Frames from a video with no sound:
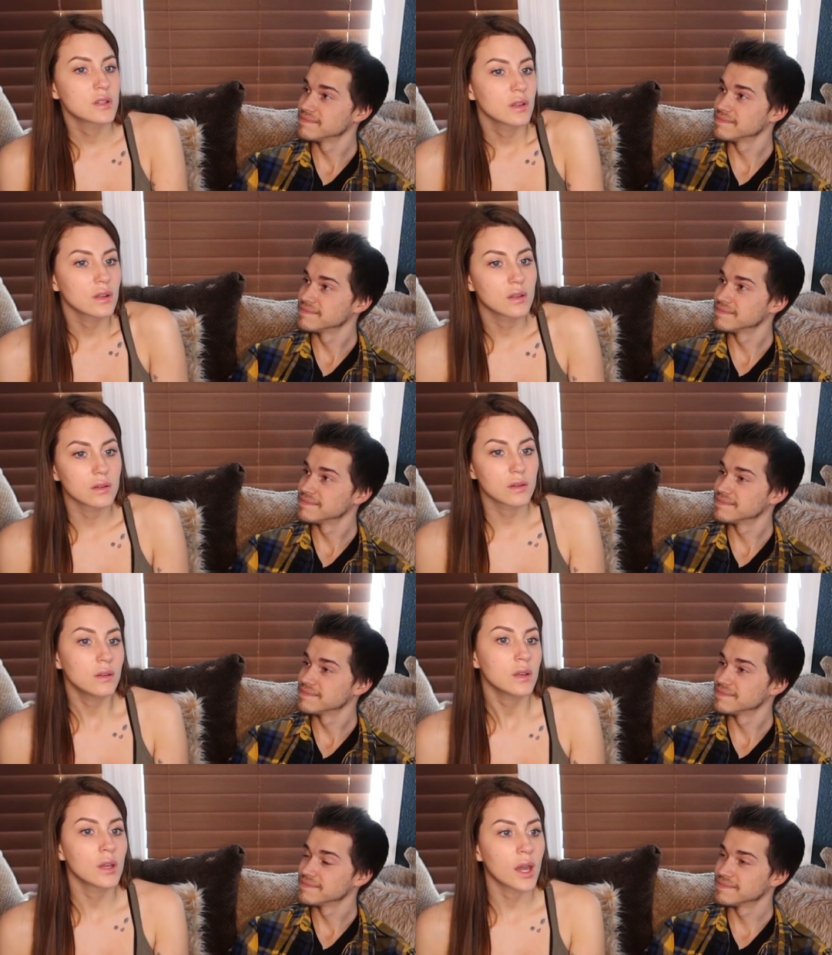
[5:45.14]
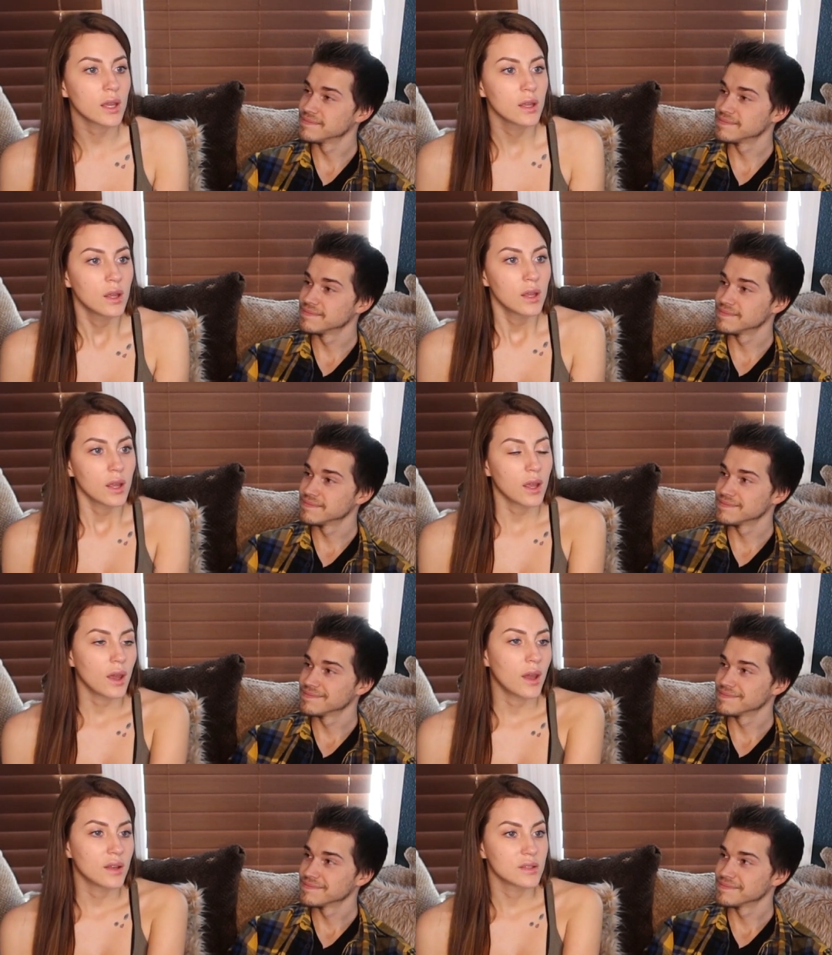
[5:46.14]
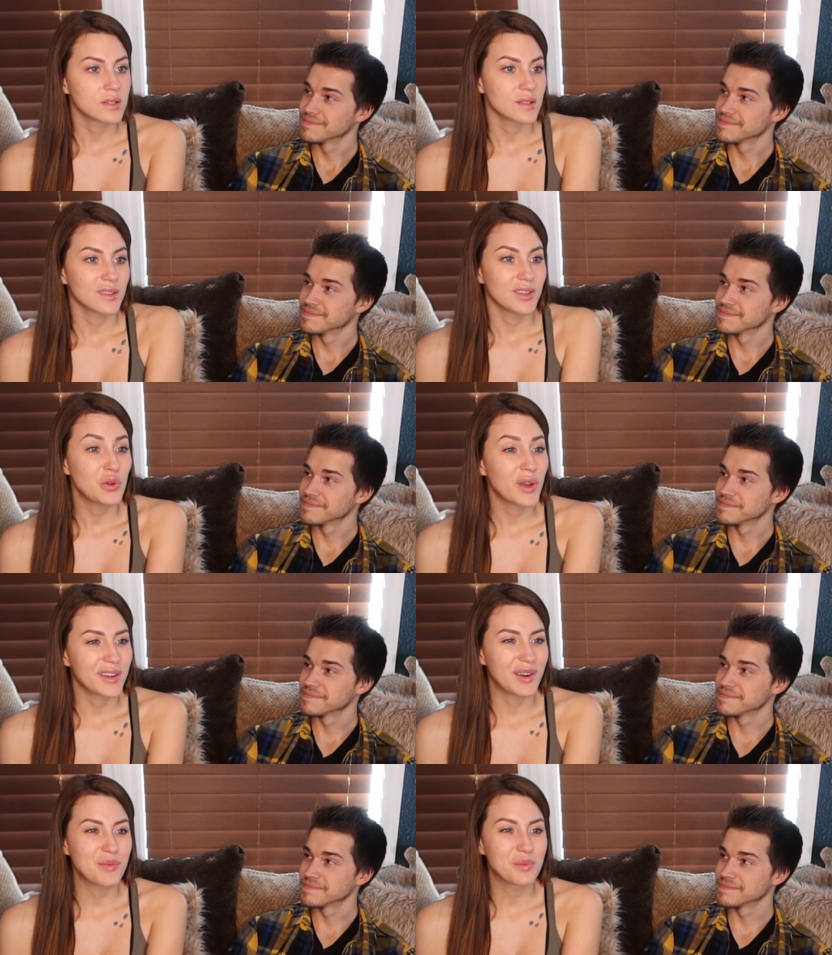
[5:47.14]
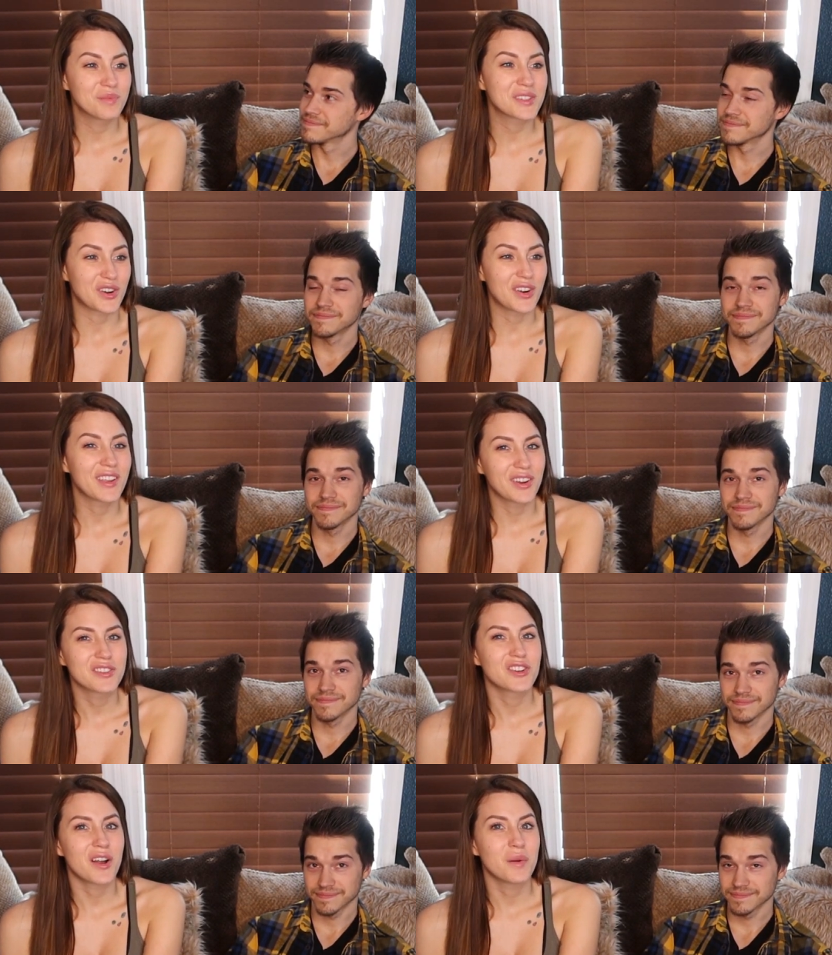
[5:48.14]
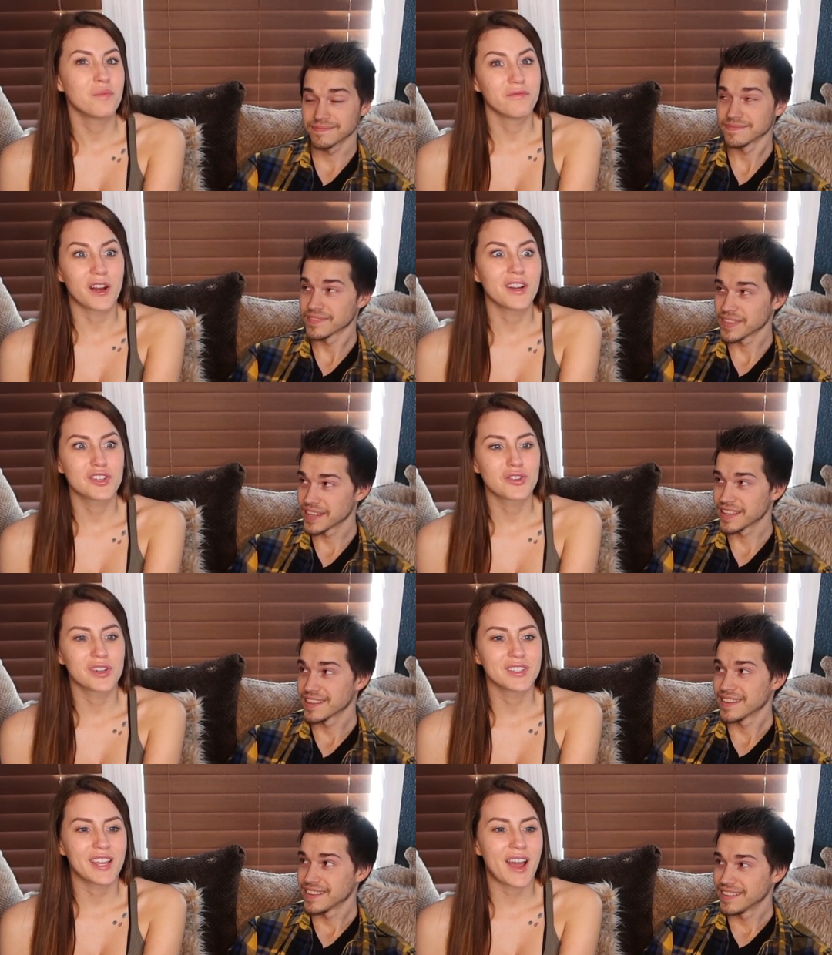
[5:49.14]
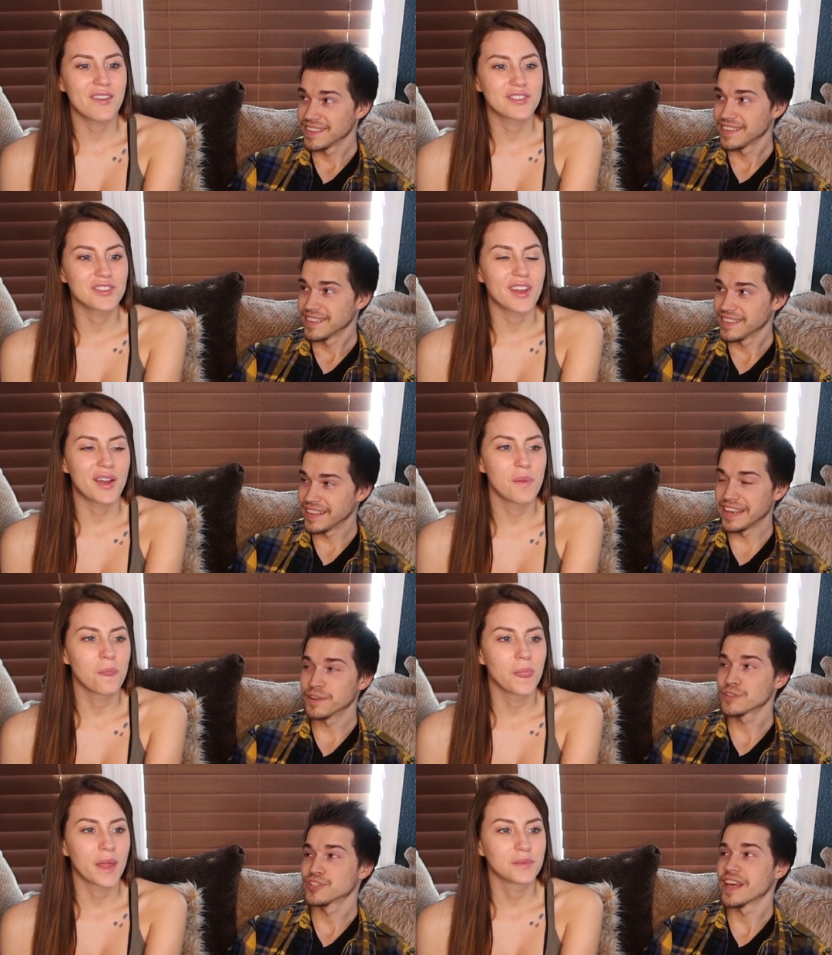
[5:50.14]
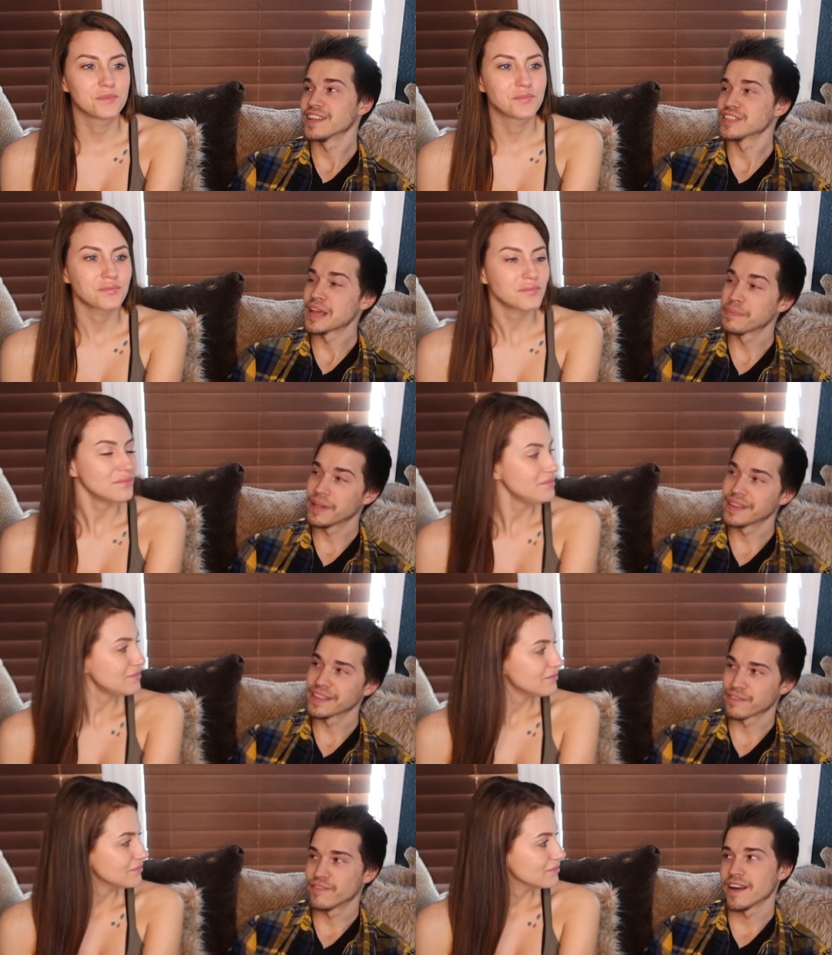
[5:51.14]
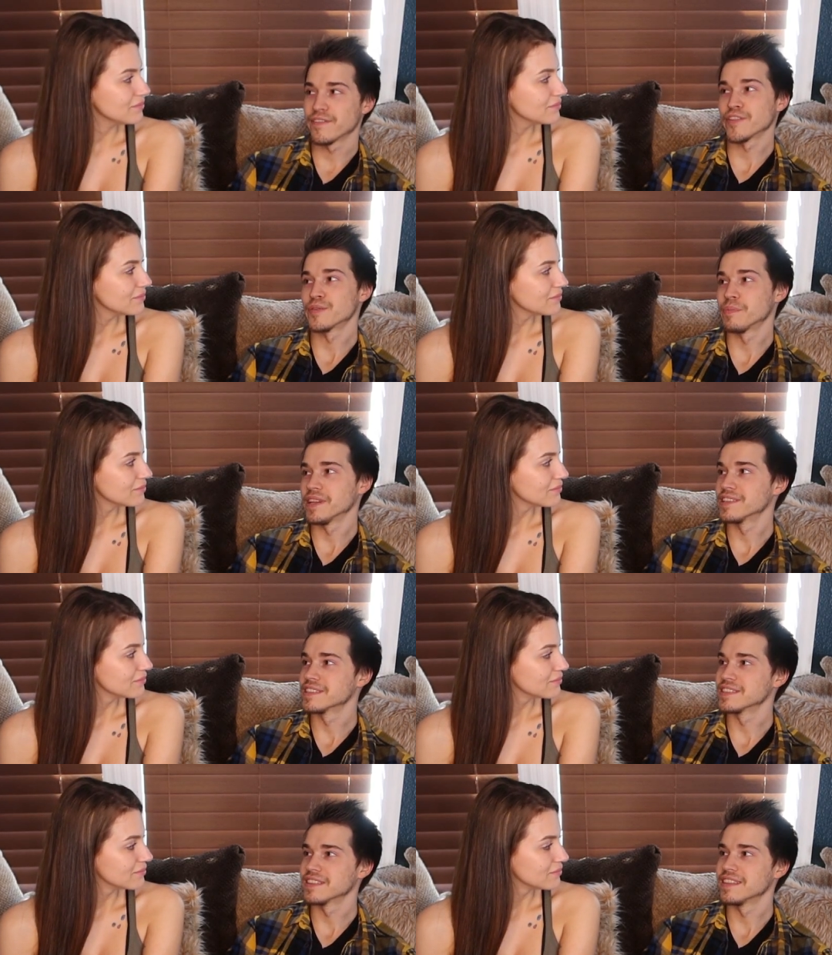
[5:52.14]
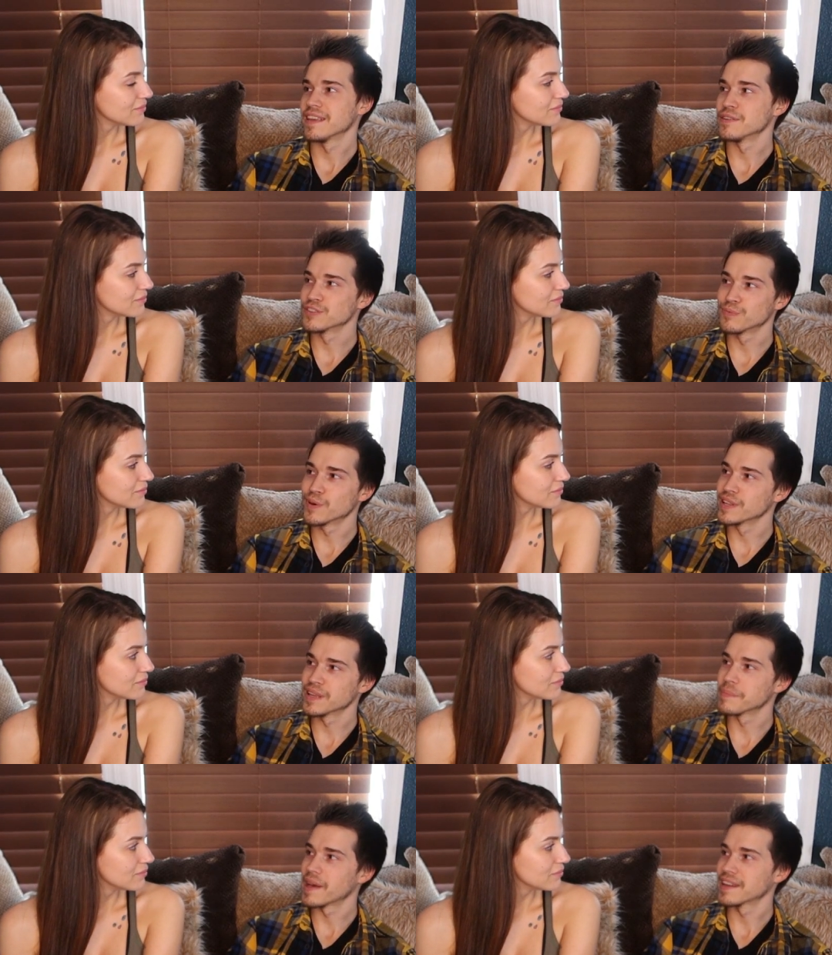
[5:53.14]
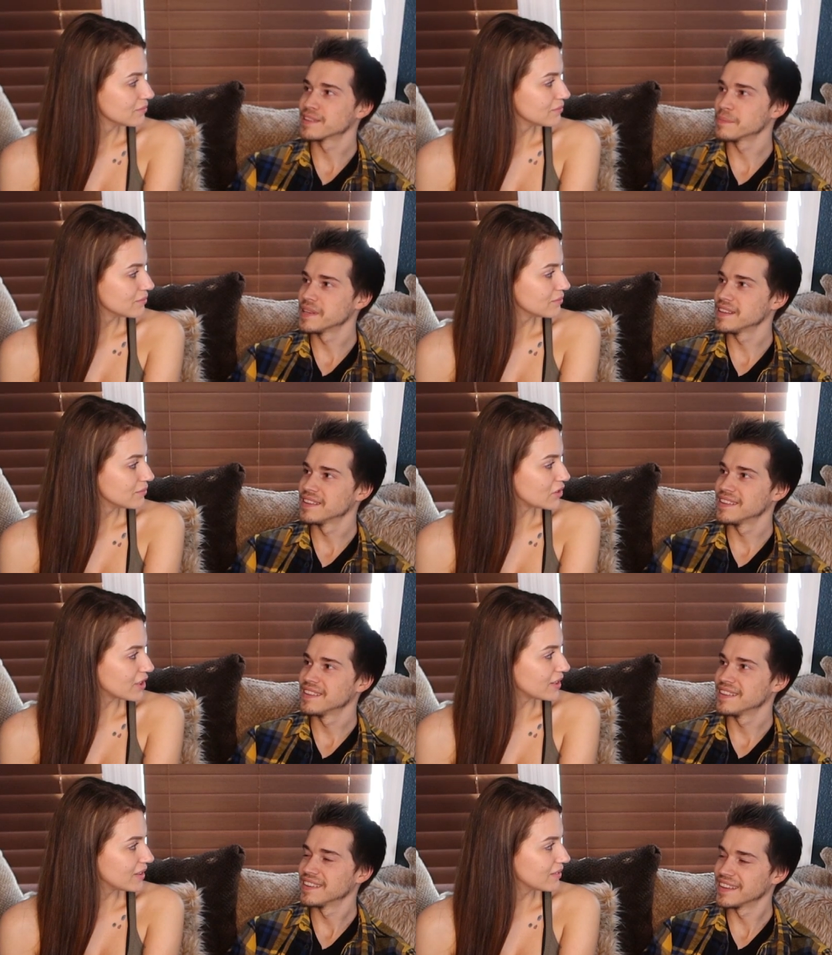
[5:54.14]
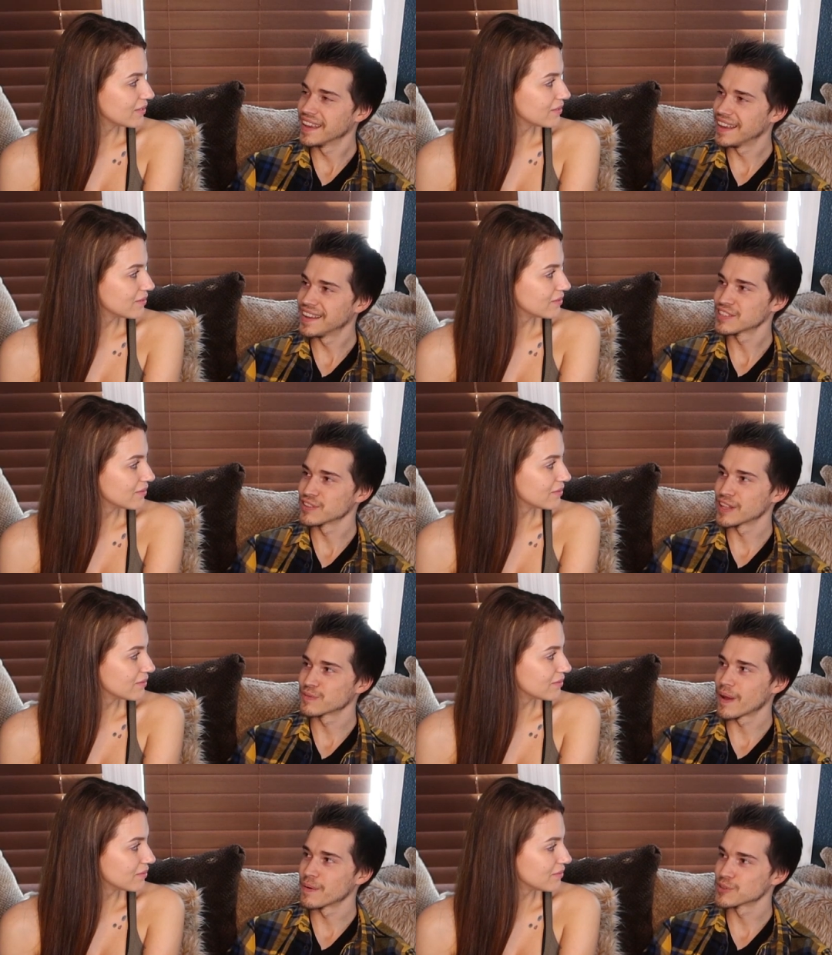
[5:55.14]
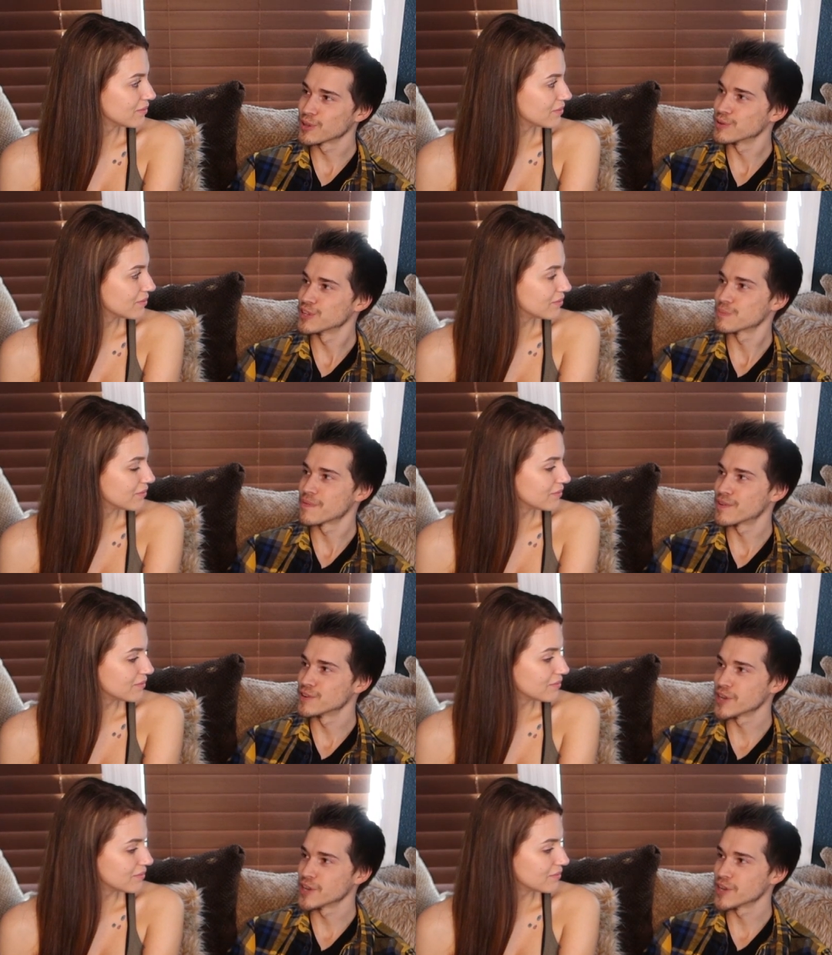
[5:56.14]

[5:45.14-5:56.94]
Speaker 1: just a good, good guy. And you ended up starting your job very shortly after that. You know what
Speaker 2: says? I applied at like five other places and they just wouldn't get back to me. Really? Yeah, so that's why I was so desperate for a